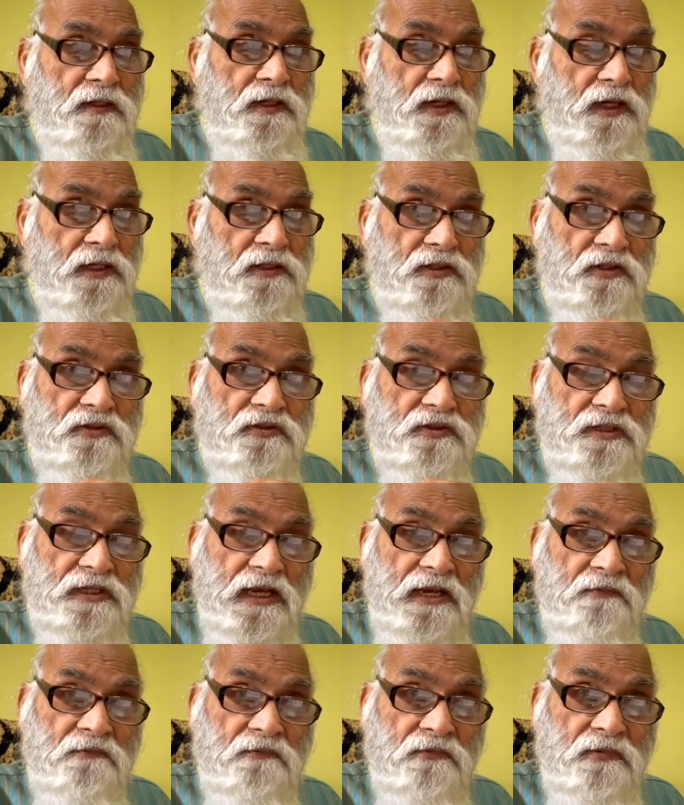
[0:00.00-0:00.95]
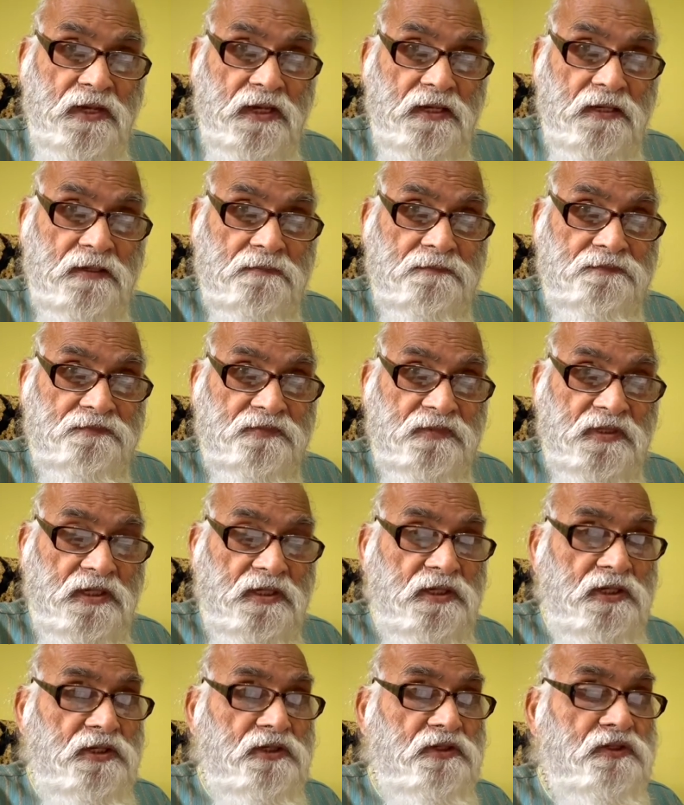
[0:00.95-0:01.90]
In the same way,
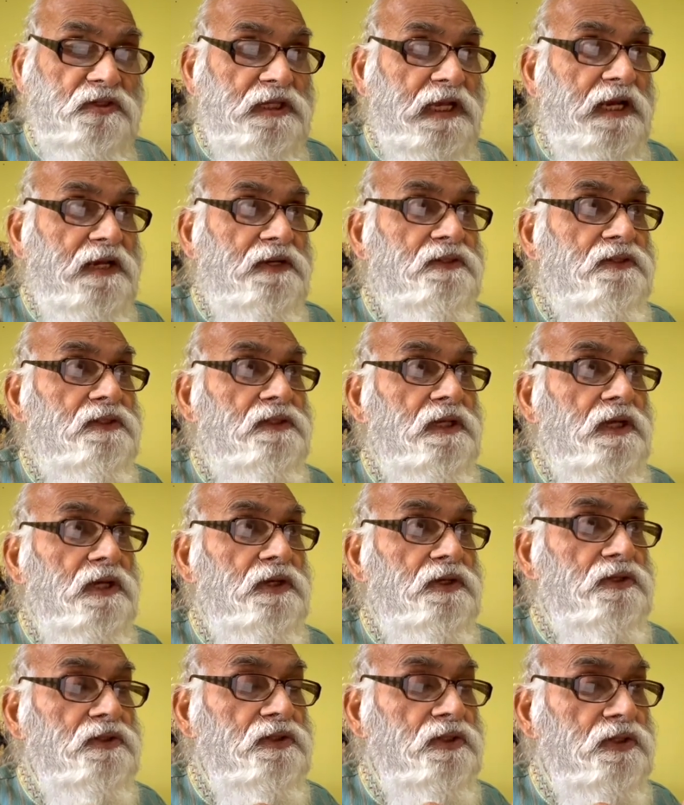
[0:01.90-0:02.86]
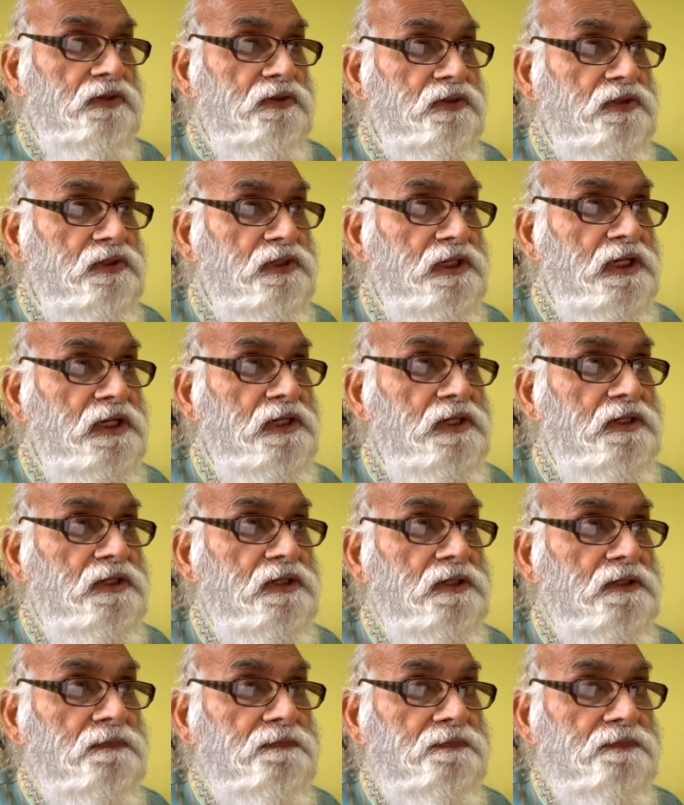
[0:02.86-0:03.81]
sex is the
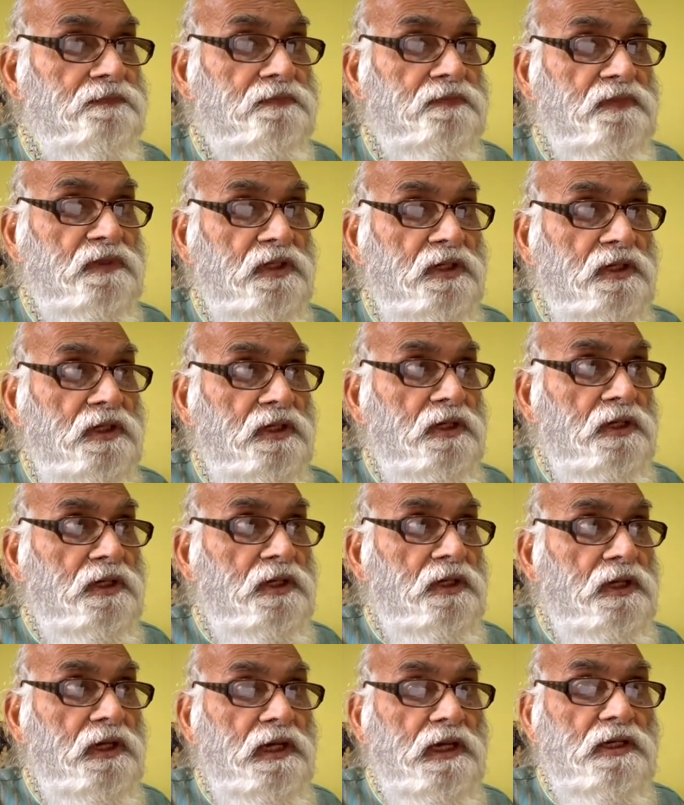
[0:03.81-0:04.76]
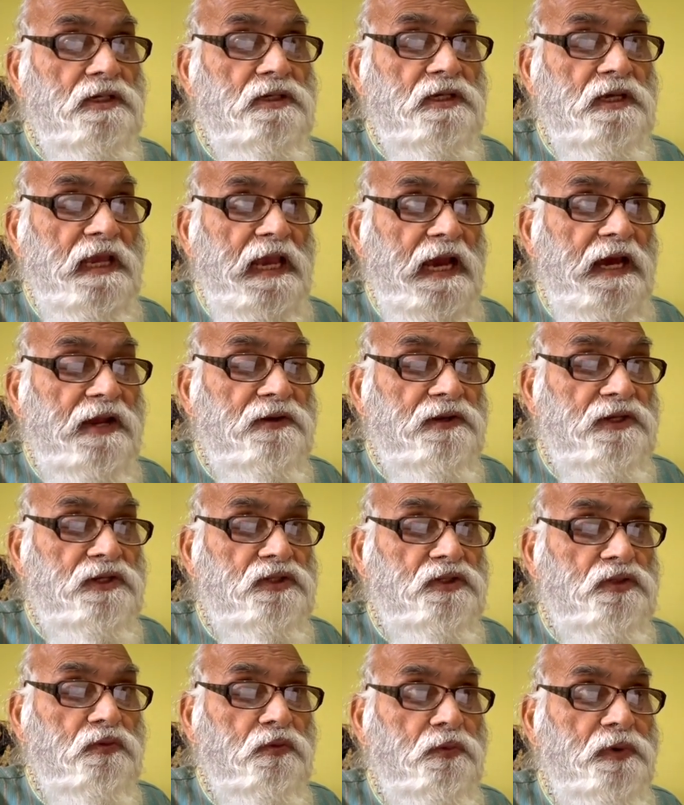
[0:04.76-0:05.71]
seed. It
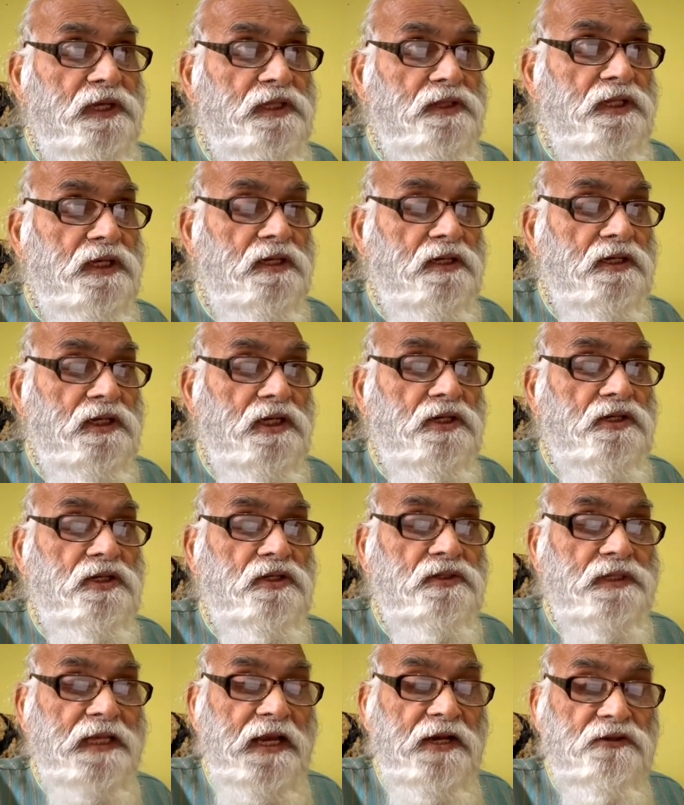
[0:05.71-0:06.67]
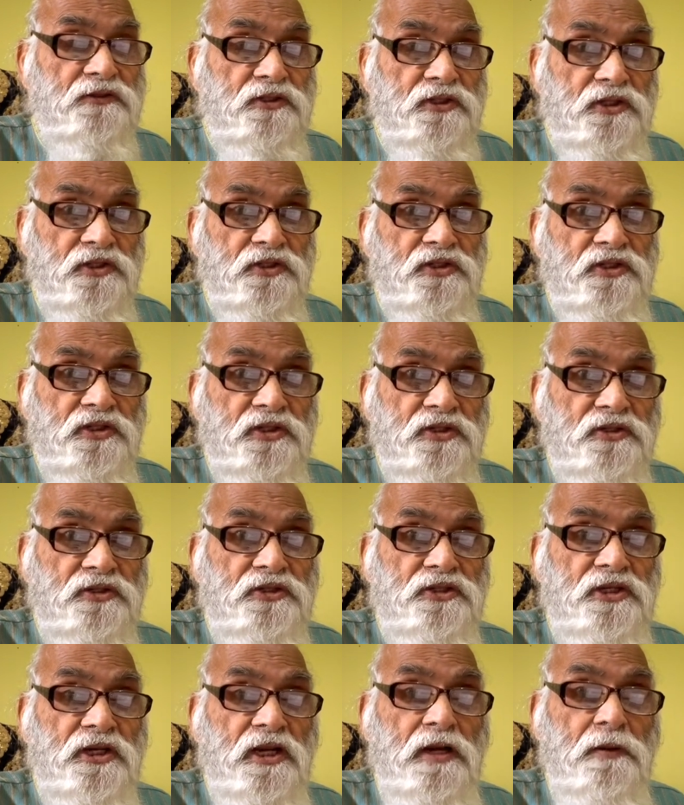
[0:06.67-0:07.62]
carries within it is
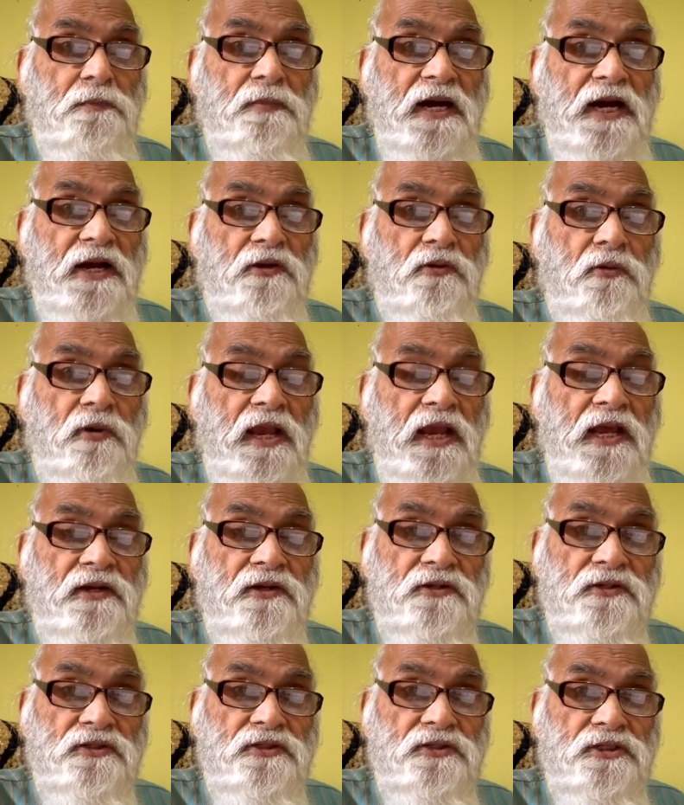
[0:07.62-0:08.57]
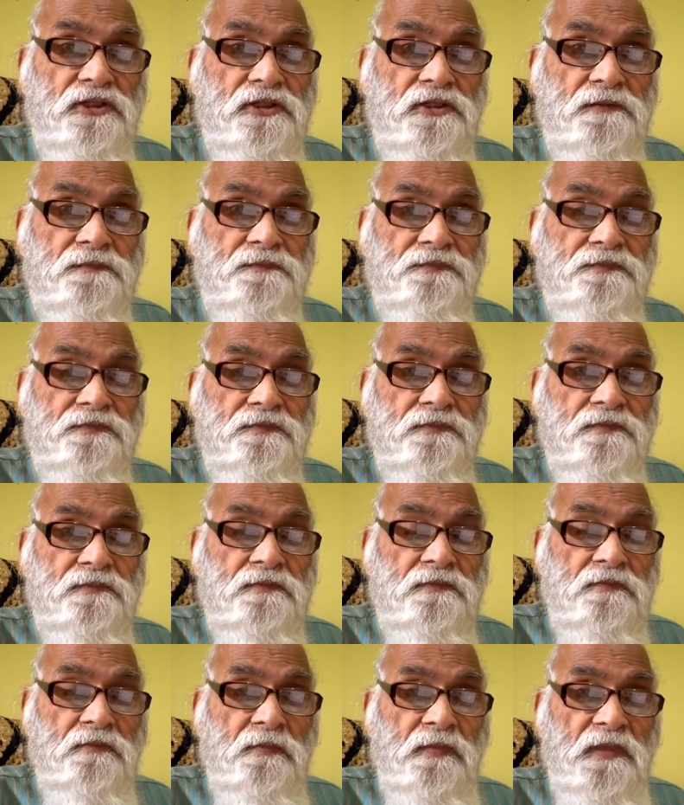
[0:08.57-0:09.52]
existential bioenergy.
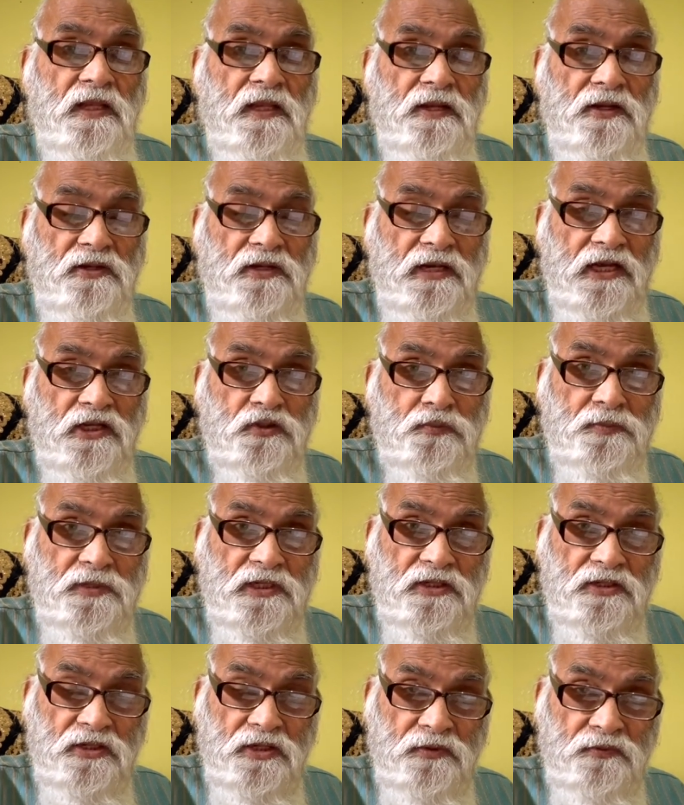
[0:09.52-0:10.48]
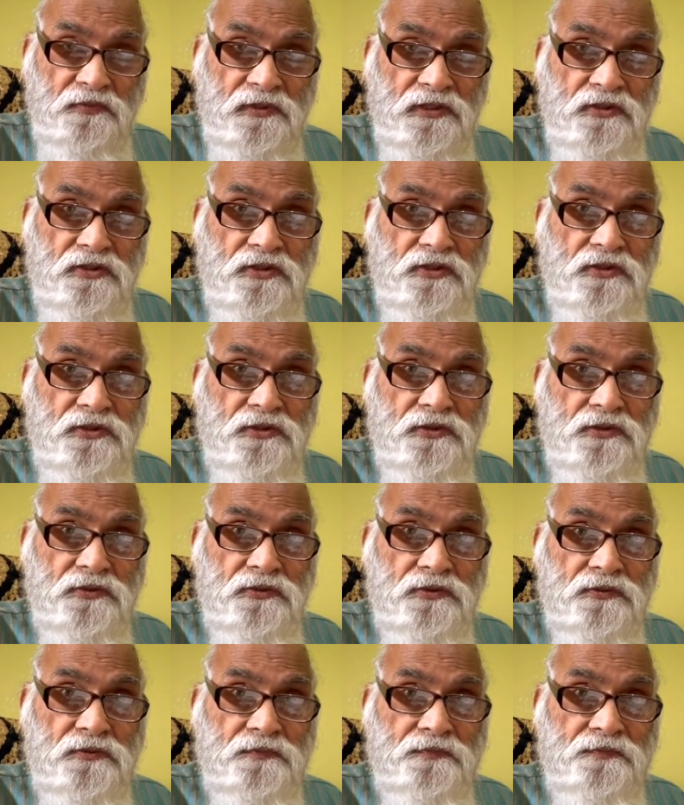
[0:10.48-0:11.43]
It has been given to you